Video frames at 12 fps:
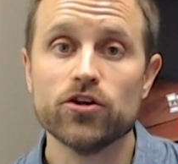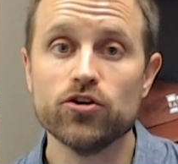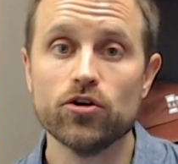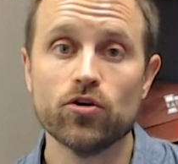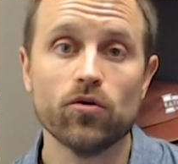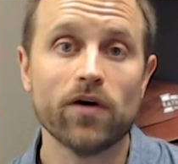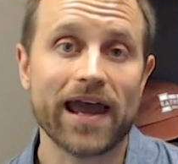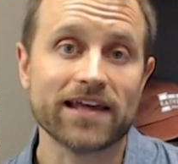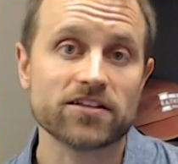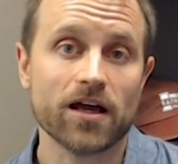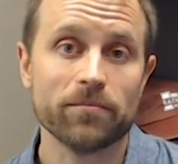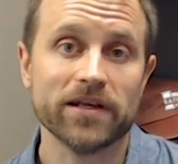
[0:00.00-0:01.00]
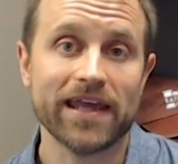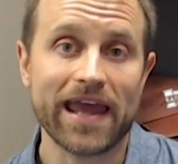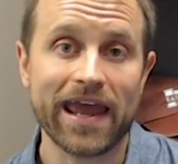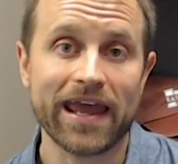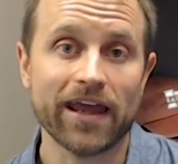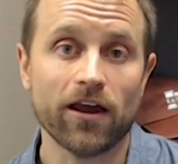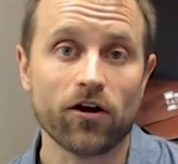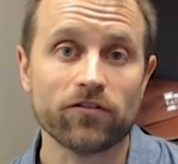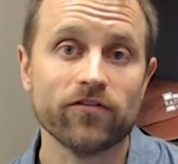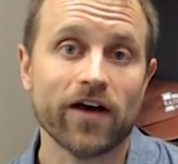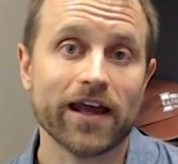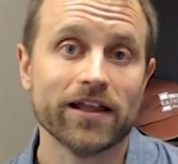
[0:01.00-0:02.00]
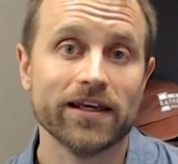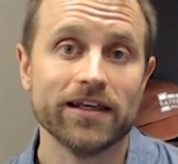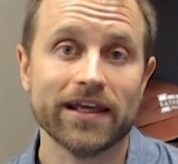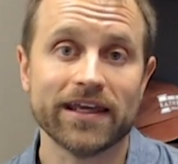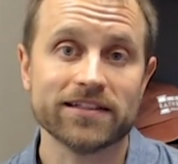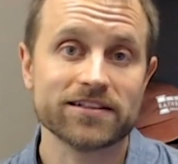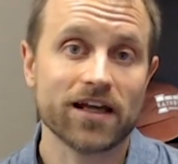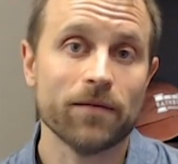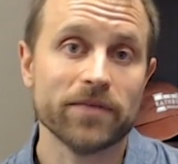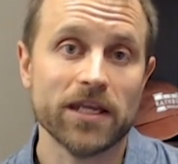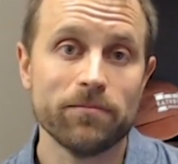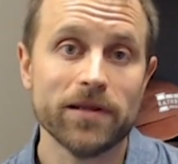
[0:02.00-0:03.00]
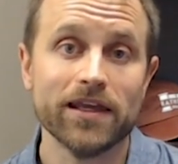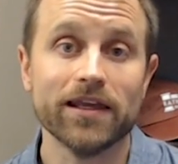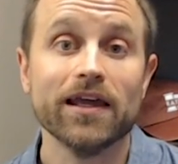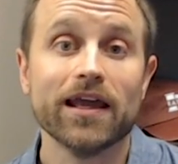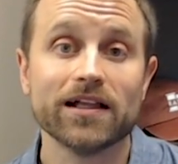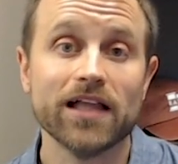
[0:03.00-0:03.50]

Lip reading: You, as Company A, are filing against Company B,